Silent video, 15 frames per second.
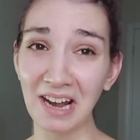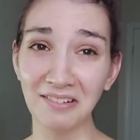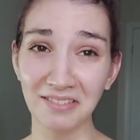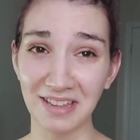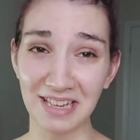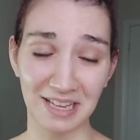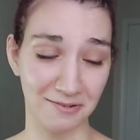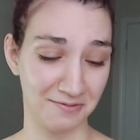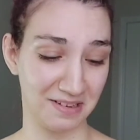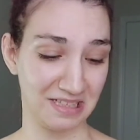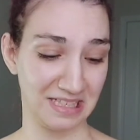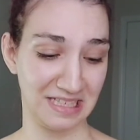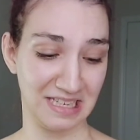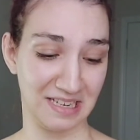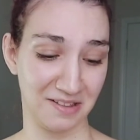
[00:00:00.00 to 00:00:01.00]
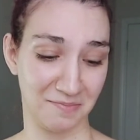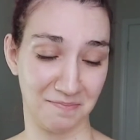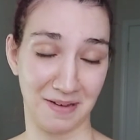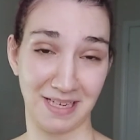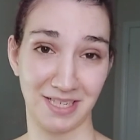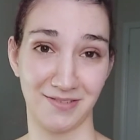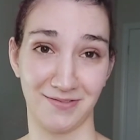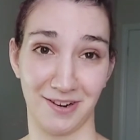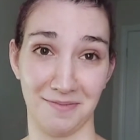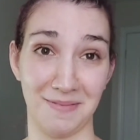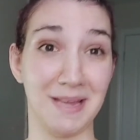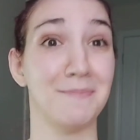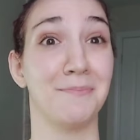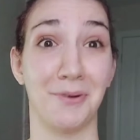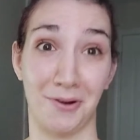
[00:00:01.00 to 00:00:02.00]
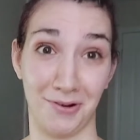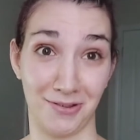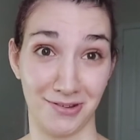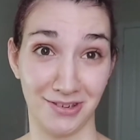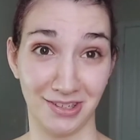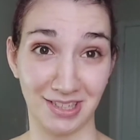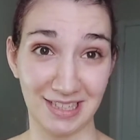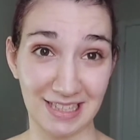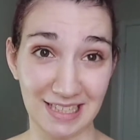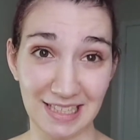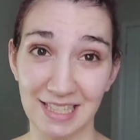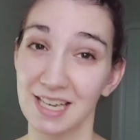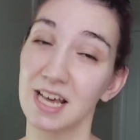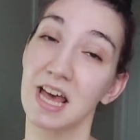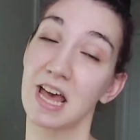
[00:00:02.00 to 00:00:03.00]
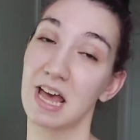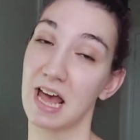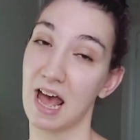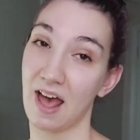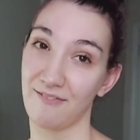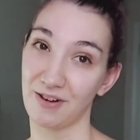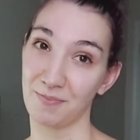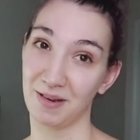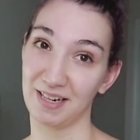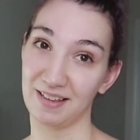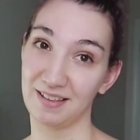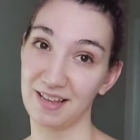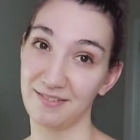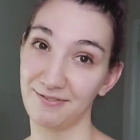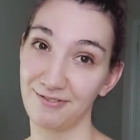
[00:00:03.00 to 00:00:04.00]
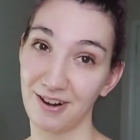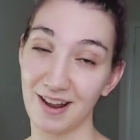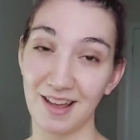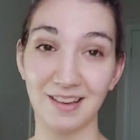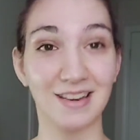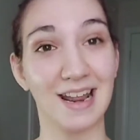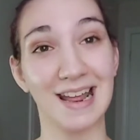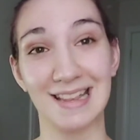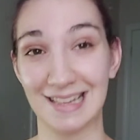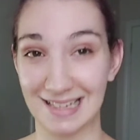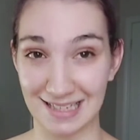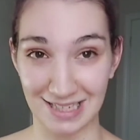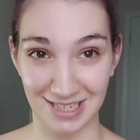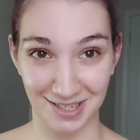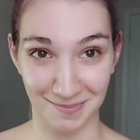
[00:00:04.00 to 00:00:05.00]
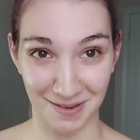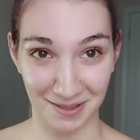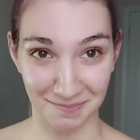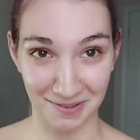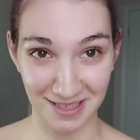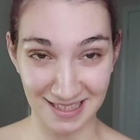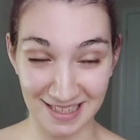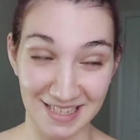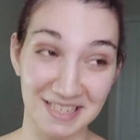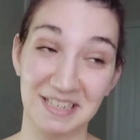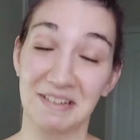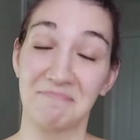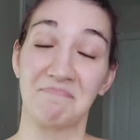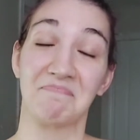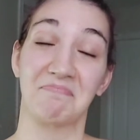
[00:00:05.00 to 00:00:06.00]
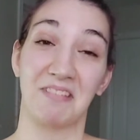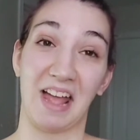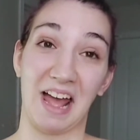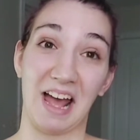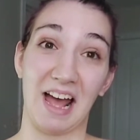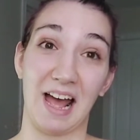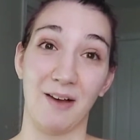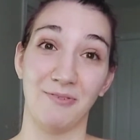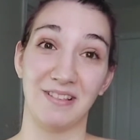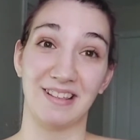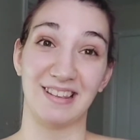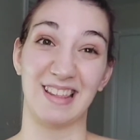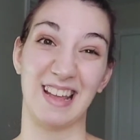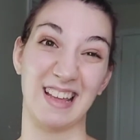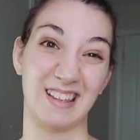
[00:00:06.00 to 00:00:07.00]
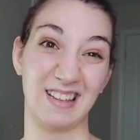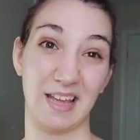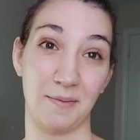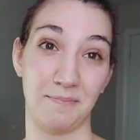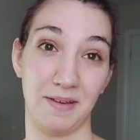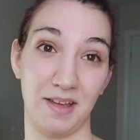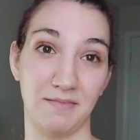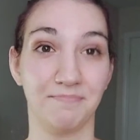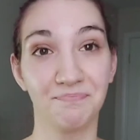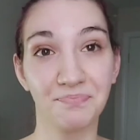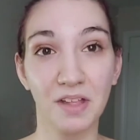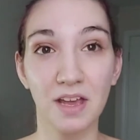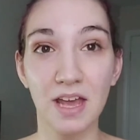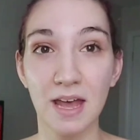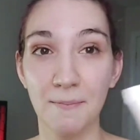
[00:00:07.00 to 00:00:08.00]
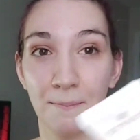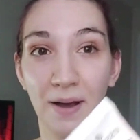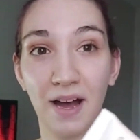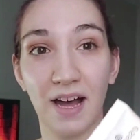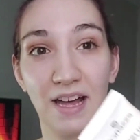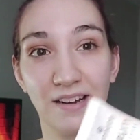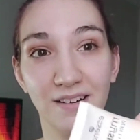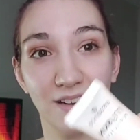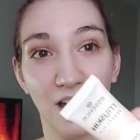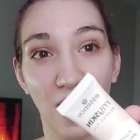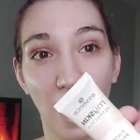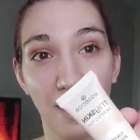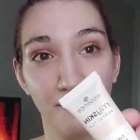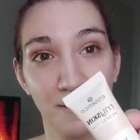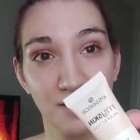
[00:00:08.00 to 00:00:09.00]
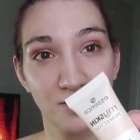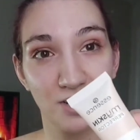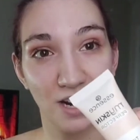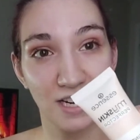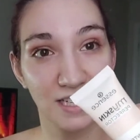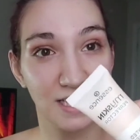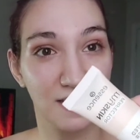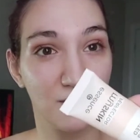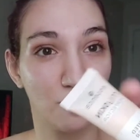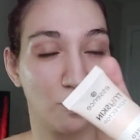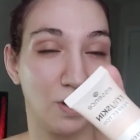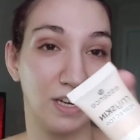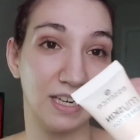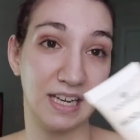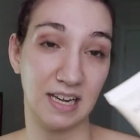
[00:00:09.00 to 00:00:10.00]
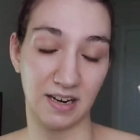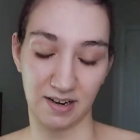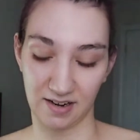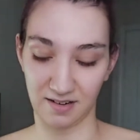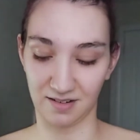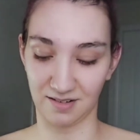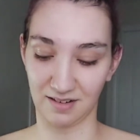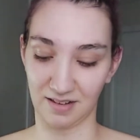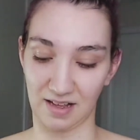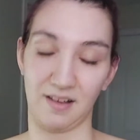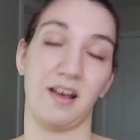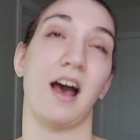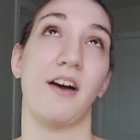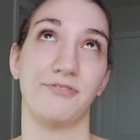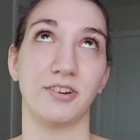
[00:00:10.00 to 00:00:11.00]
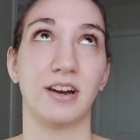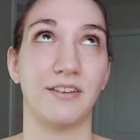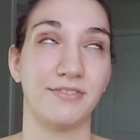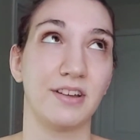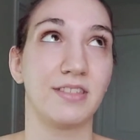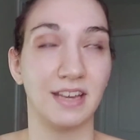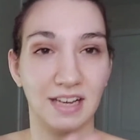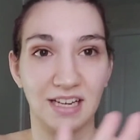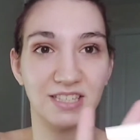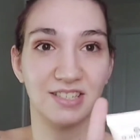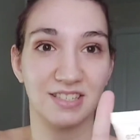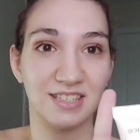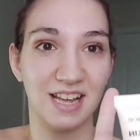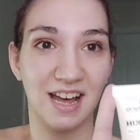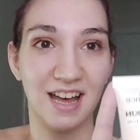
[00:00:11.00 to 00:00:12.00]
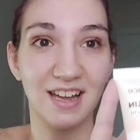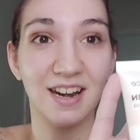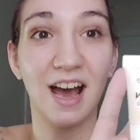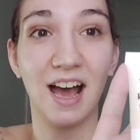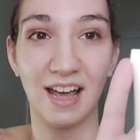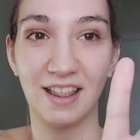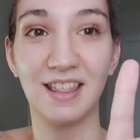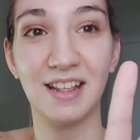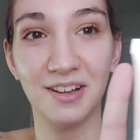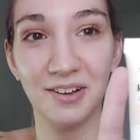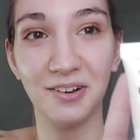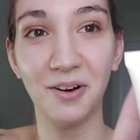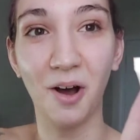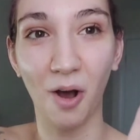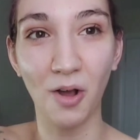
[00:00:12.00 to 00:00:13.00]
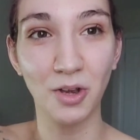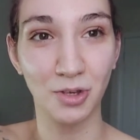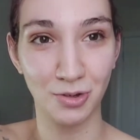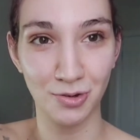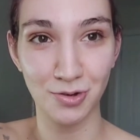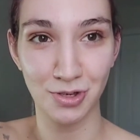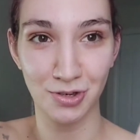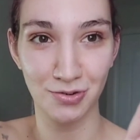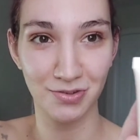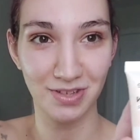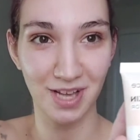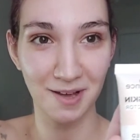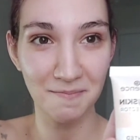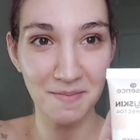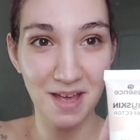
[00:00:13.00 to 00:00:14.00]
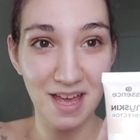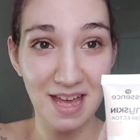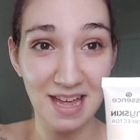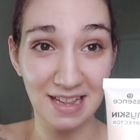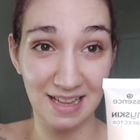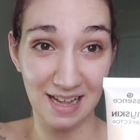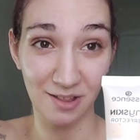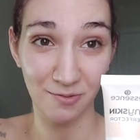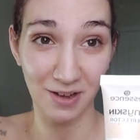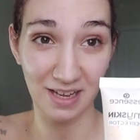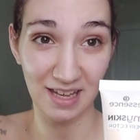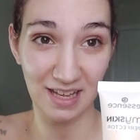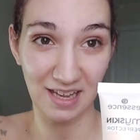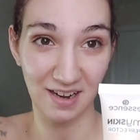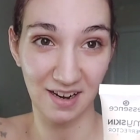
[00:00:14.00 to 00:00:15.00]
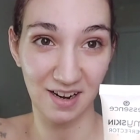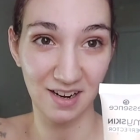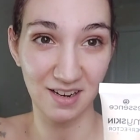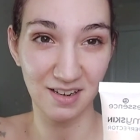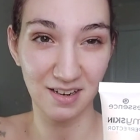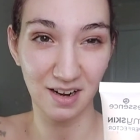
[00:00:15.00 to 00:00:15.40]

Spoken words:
think it really does much for me personally. Everybody's different. This is just my opinion. I would say skip it. But I've been trying this one here. After everything I just said, I still do use some. This one here